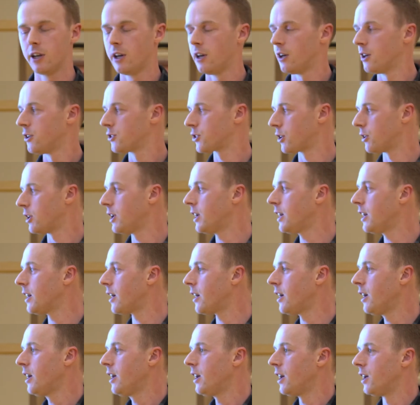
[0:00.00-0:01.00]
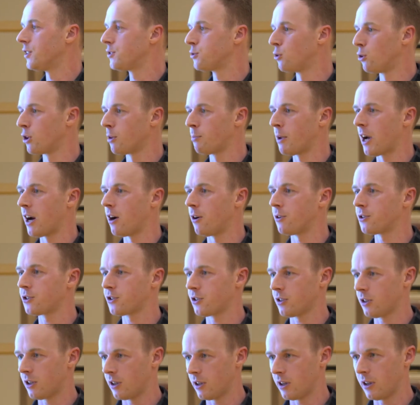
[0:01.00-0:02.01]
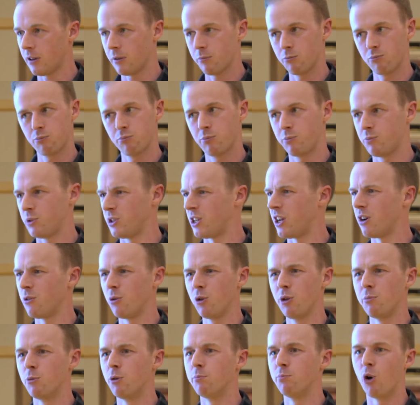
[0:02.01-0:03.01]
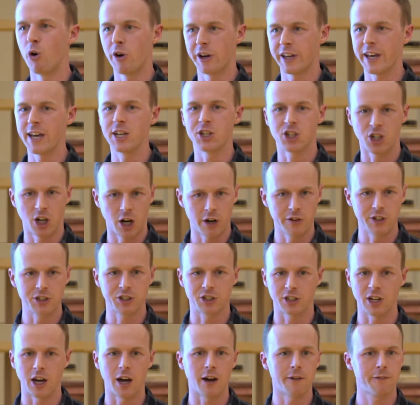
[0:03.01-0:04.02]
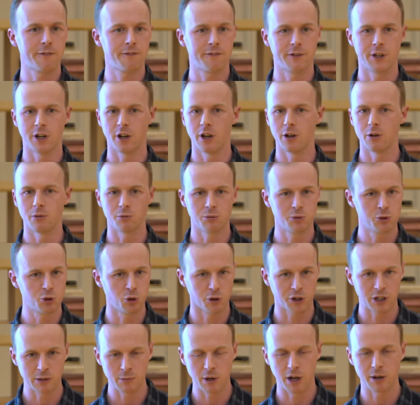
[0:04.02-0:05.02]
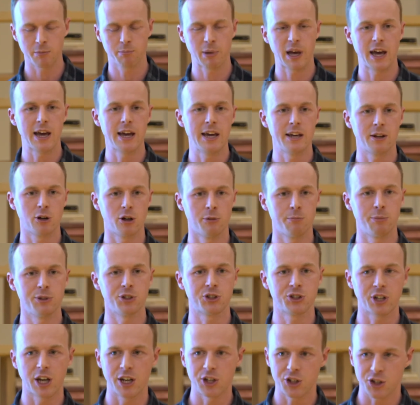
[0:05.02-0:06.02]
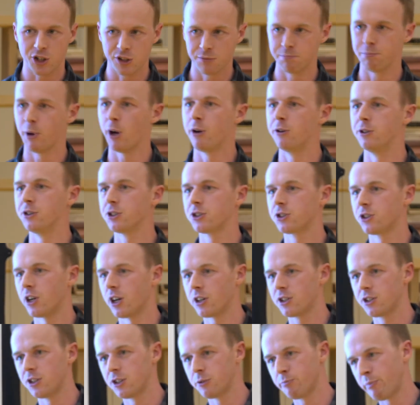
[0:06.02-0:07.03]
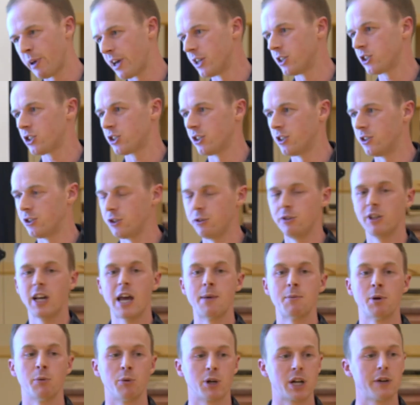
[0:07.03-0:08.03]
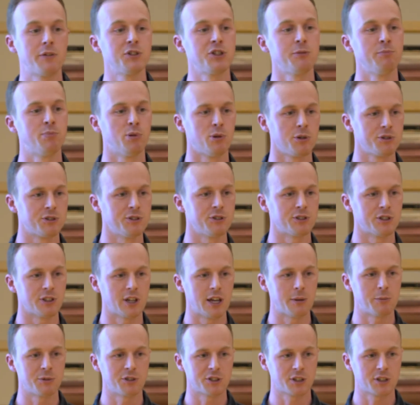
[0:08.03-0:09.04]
So here, it's all about all the more boring HR-y stuff, talking about pay and compensation, bonus structures, pensions, you name it, whatever's important to them as a